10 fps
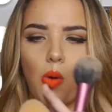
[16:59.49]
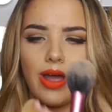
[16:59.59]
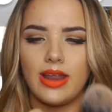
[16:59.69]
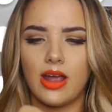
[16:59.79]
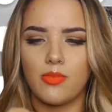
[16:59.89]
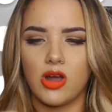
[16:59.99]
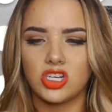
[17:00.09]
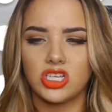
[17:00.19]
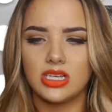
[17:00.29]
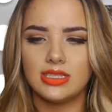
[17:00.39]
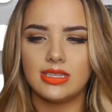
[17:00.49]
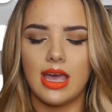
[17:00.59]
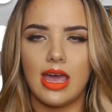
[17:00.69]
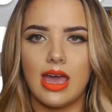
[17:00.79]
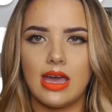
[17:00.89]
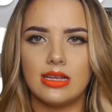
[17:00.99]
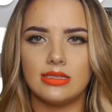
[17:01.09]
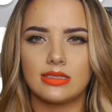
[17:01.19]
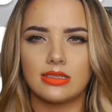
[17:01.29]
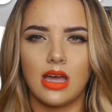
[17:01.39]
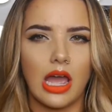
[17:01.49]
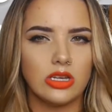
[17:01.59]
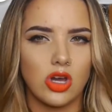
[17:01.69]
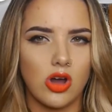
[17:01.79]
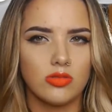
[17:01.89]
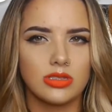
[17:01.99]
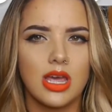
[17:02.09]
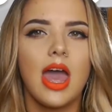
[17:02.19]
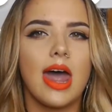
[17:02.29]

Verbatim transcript: white hair brushes, and I don't,